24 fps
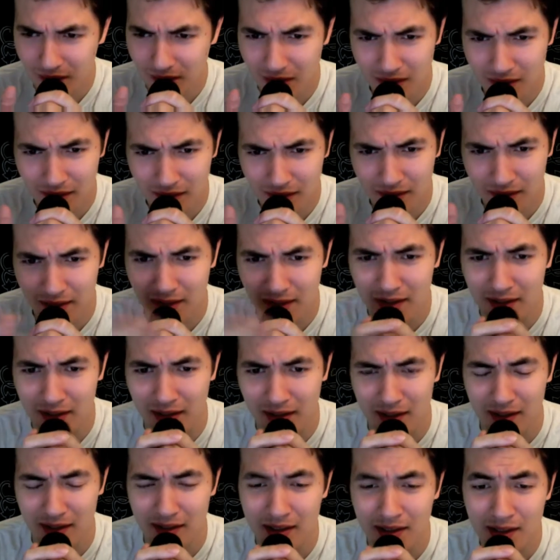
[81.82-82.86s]

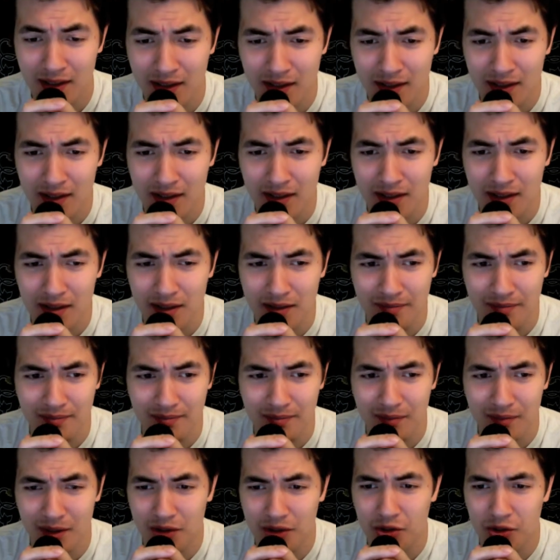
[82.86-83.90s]
the
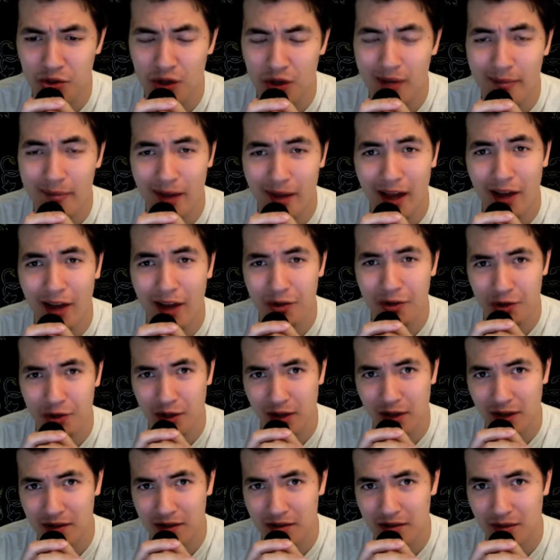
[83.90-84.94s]
extreme
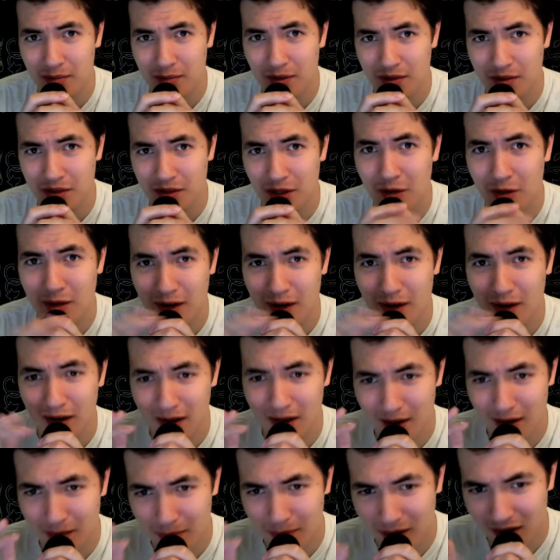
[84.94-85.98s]
nationalism that's going on
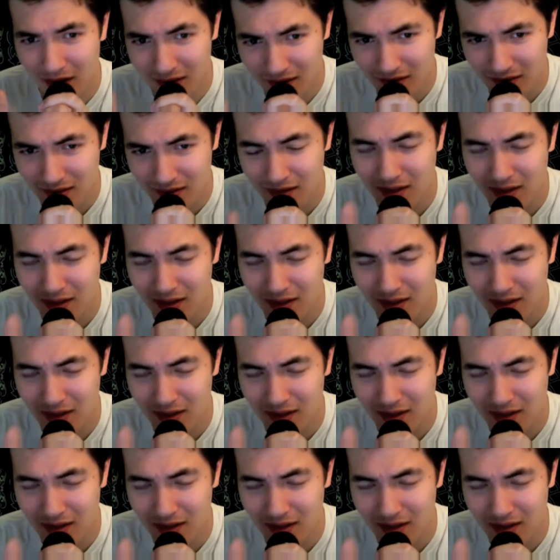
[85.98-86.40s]
about,